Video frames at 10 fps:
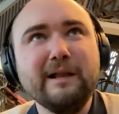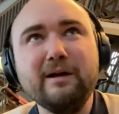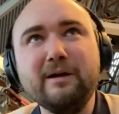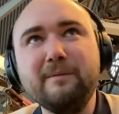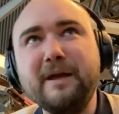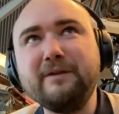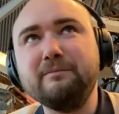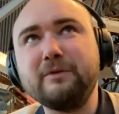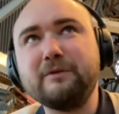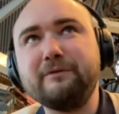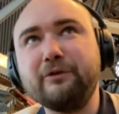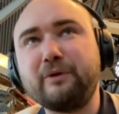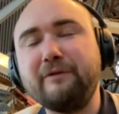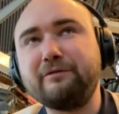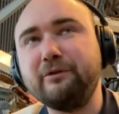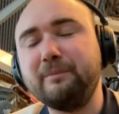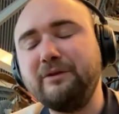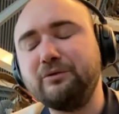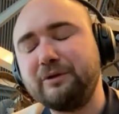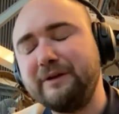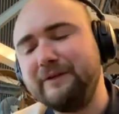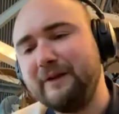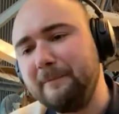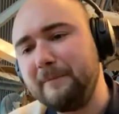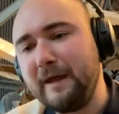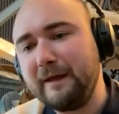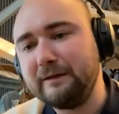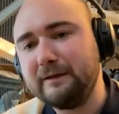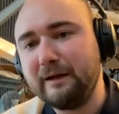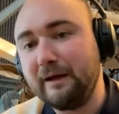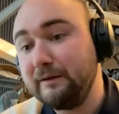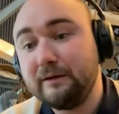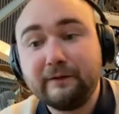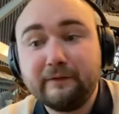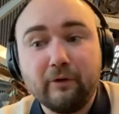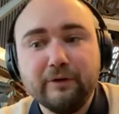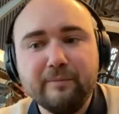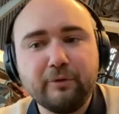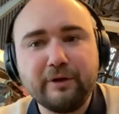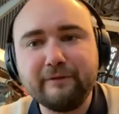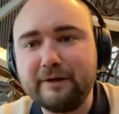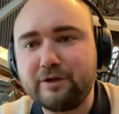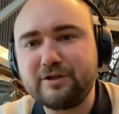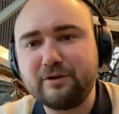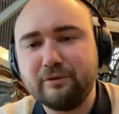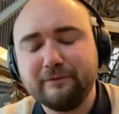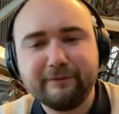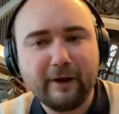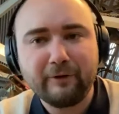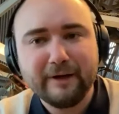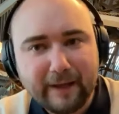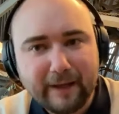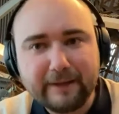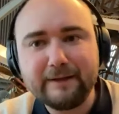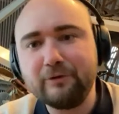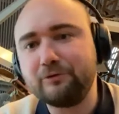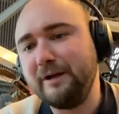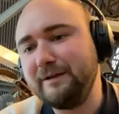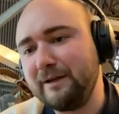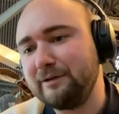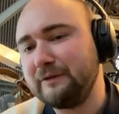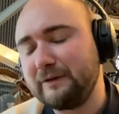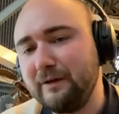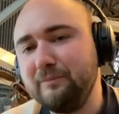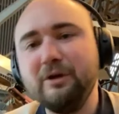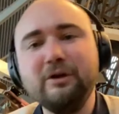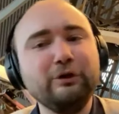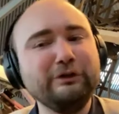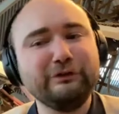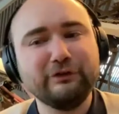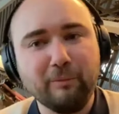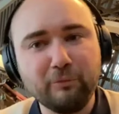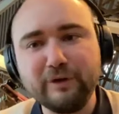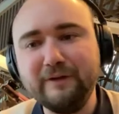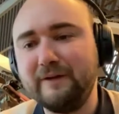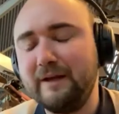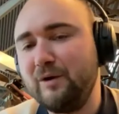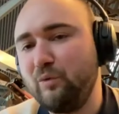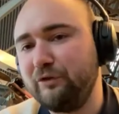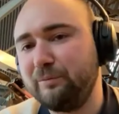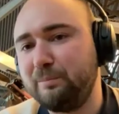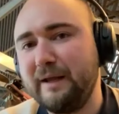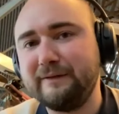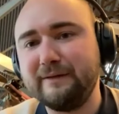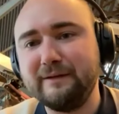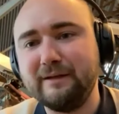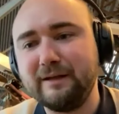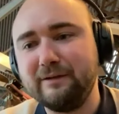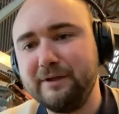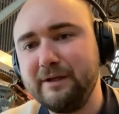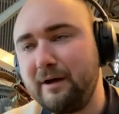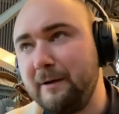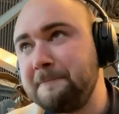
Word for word: uh, made first reference made to Riesling, and and that's our neighboring village. So very likely already at the time some Riesling was planted in Riquewihr.